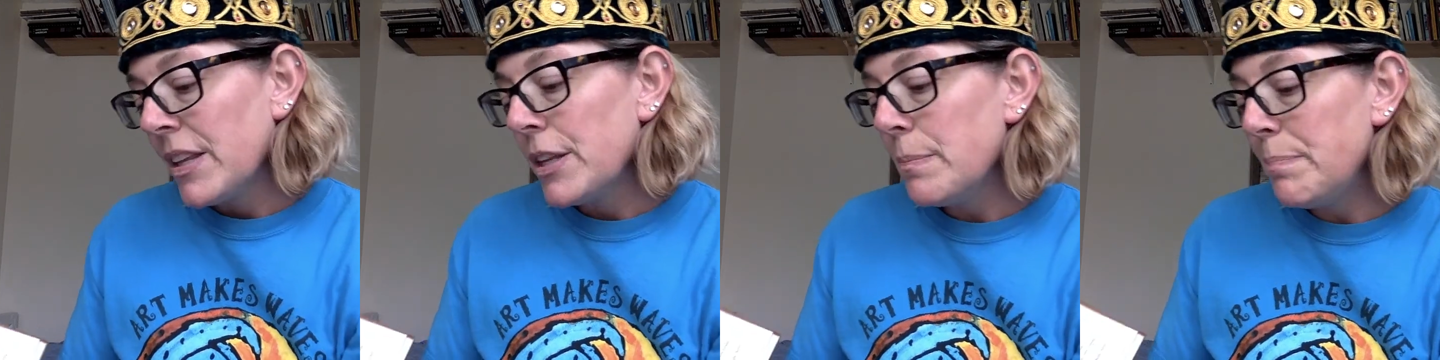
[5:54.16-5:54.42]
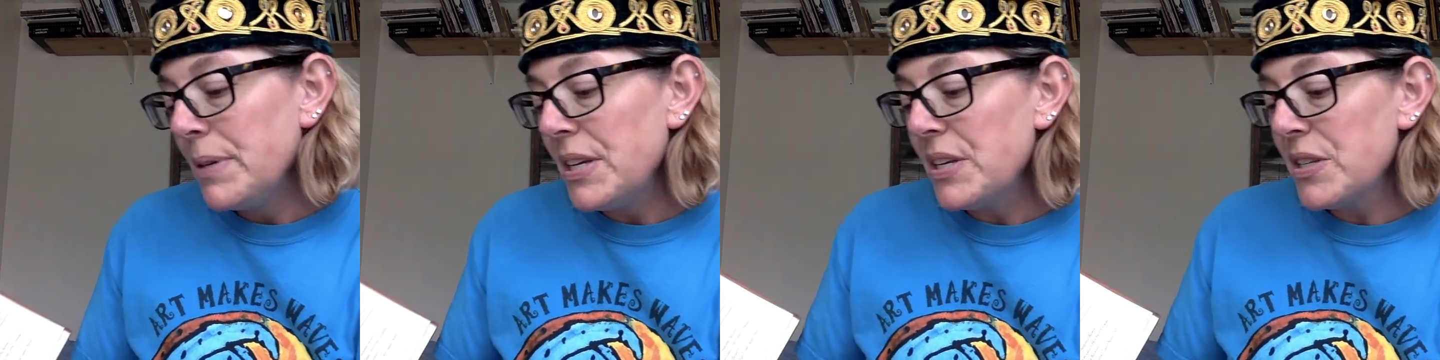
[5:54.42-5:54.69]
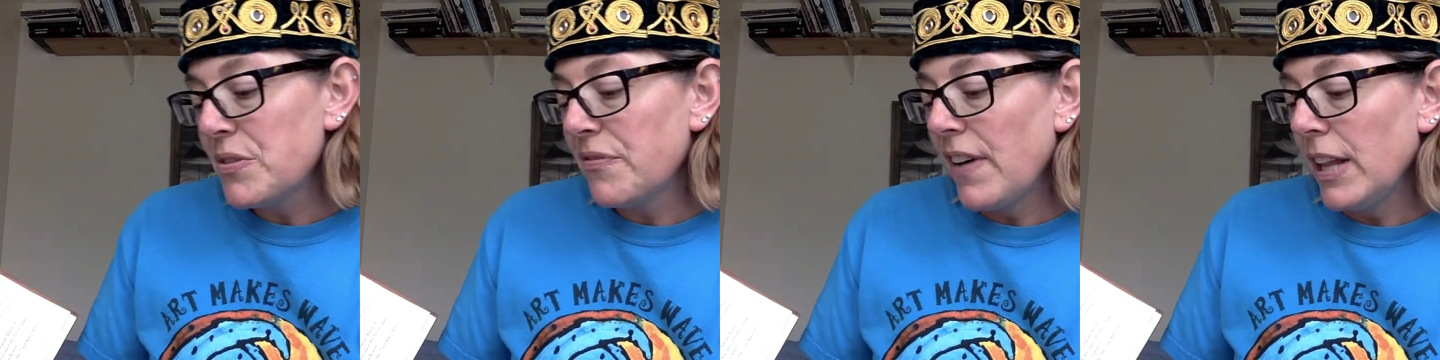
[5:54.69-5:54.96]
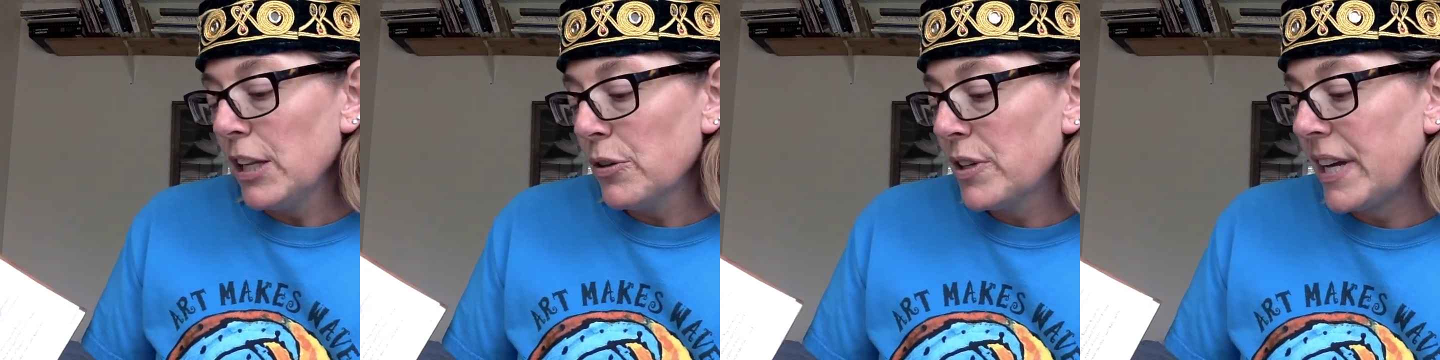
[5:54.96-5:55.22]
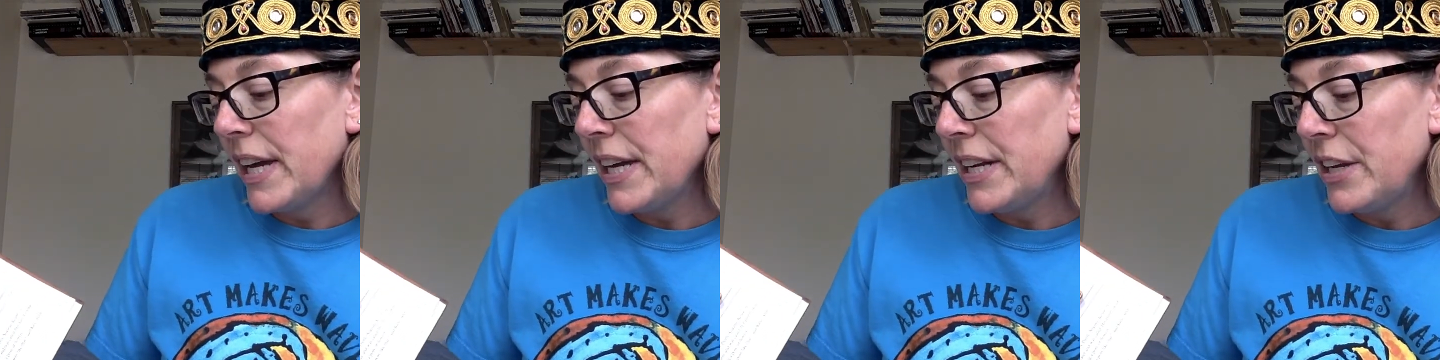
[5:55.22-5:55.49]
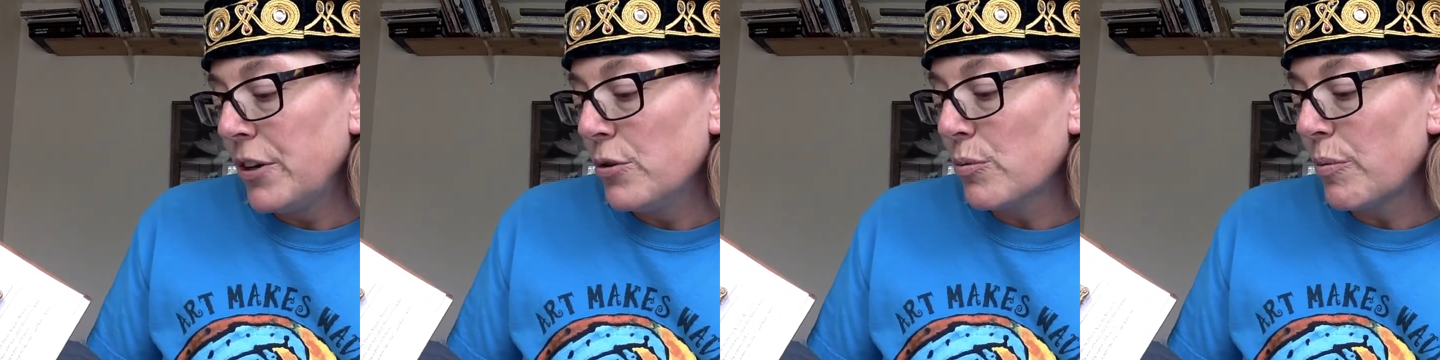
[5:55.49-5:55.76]
The bees followed
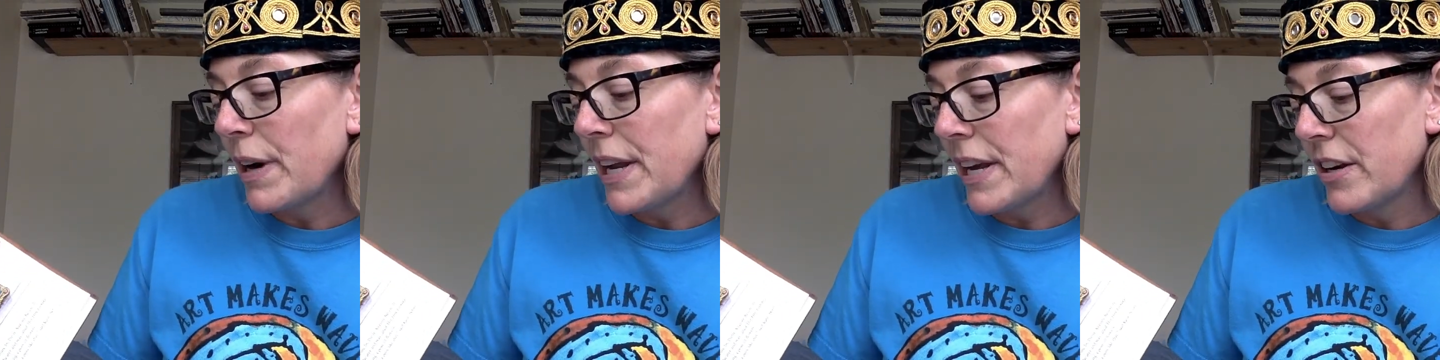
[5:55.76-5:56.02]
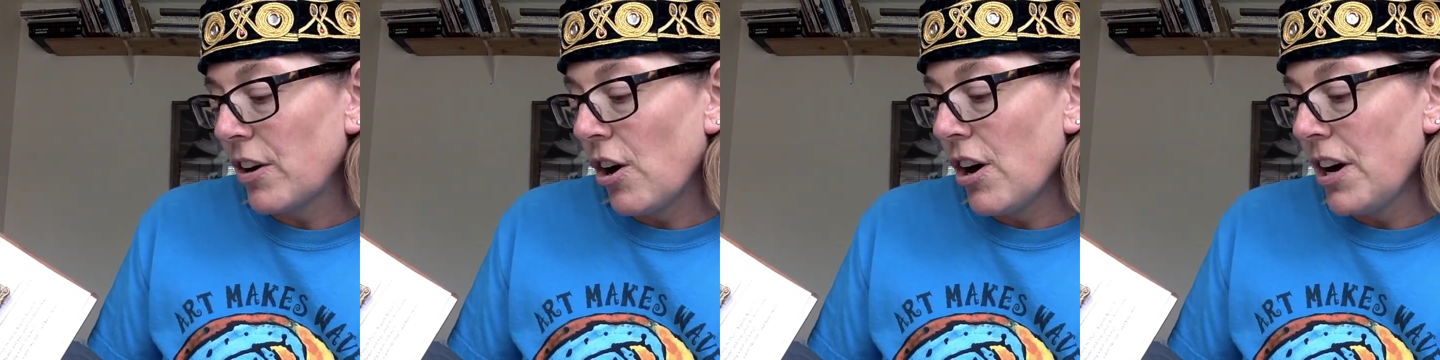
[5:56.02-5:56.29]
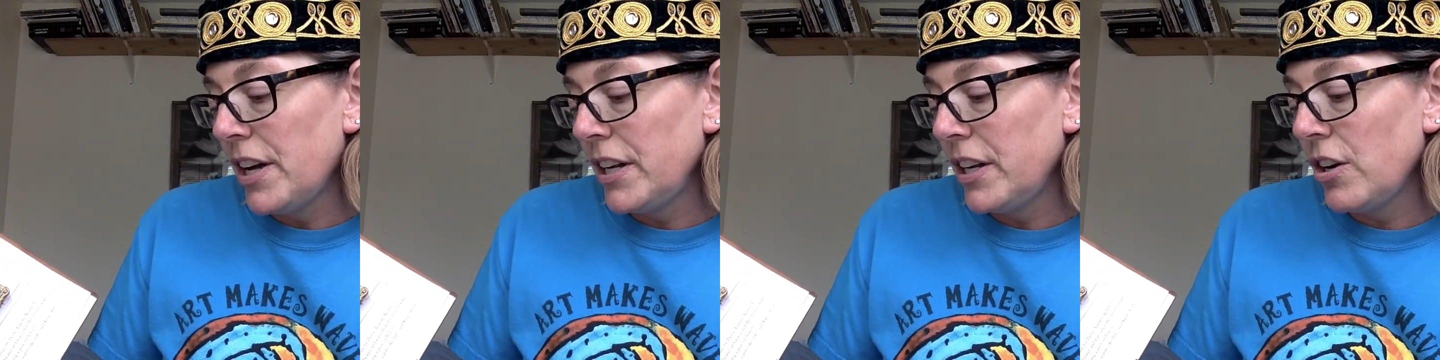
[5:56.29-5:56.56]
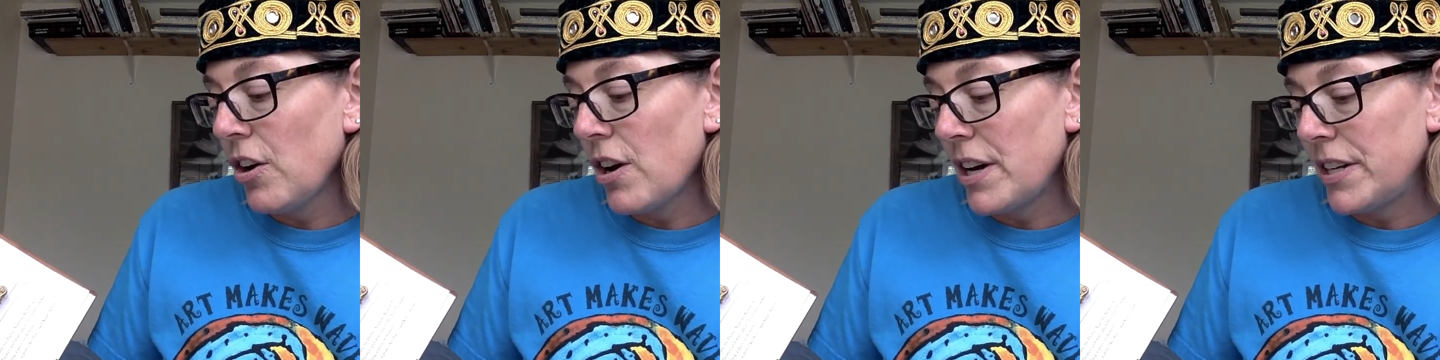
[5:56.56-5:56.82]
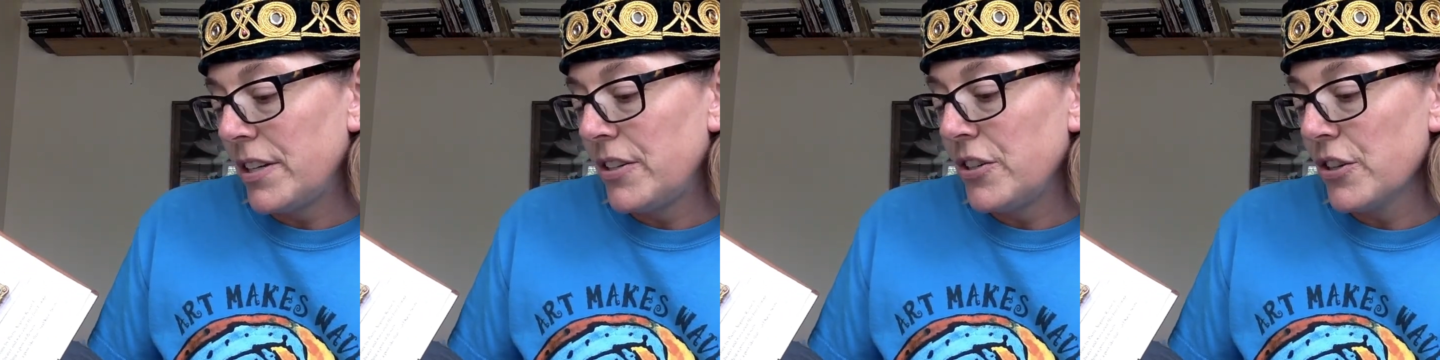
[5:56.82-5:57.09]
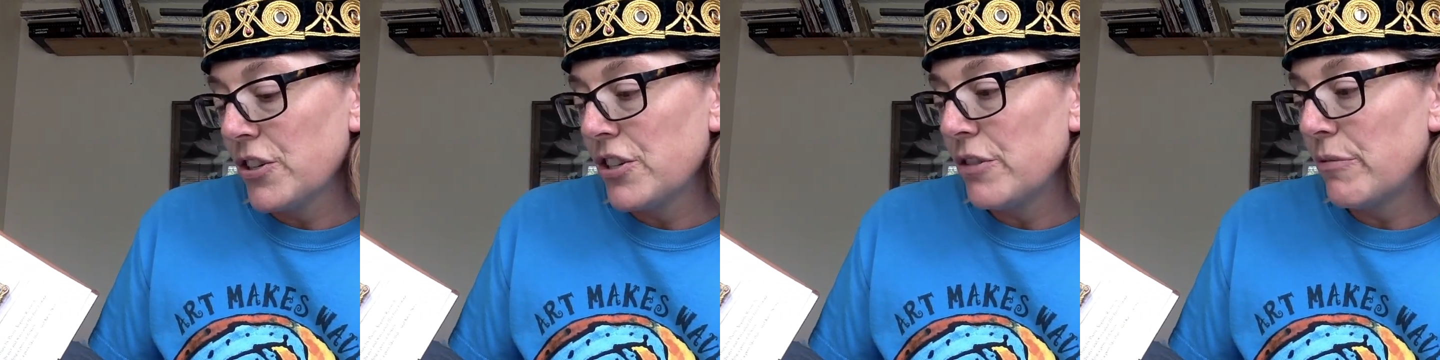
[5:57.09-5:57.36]
Katie, who ran on and on
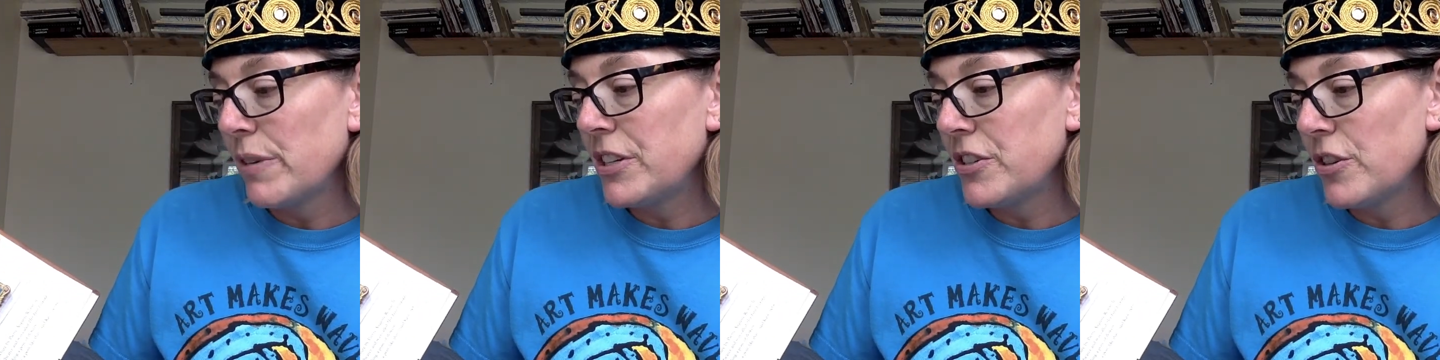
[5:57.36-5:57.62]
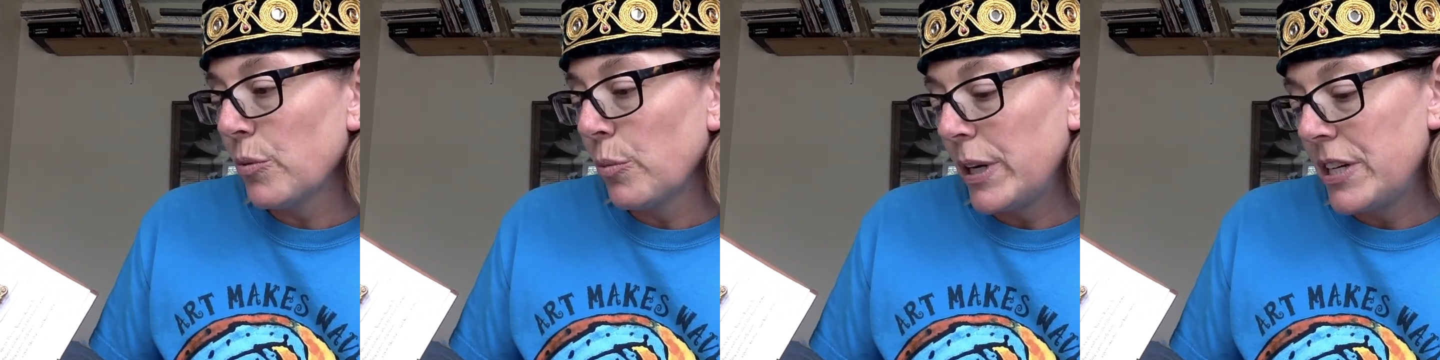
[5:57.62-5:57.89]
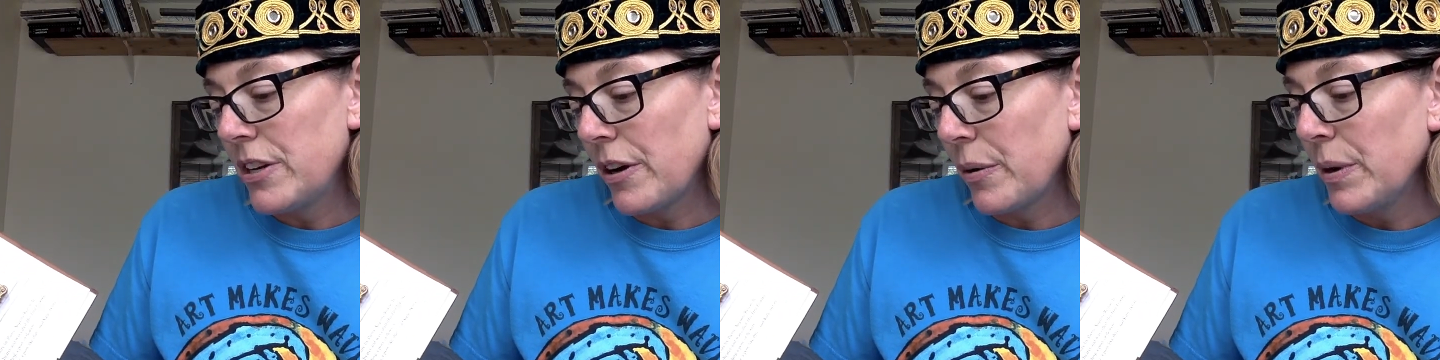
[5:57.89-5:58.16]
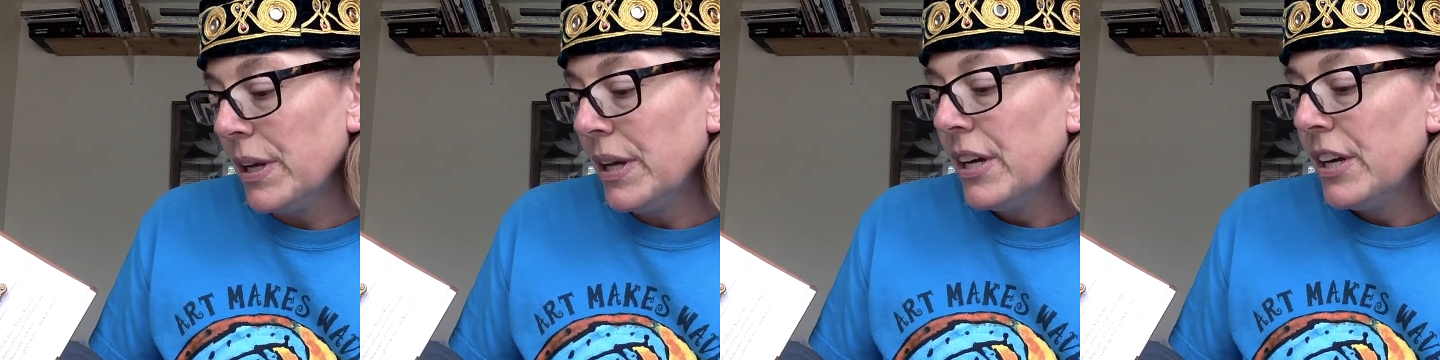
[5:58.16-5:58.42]
until she reached a window.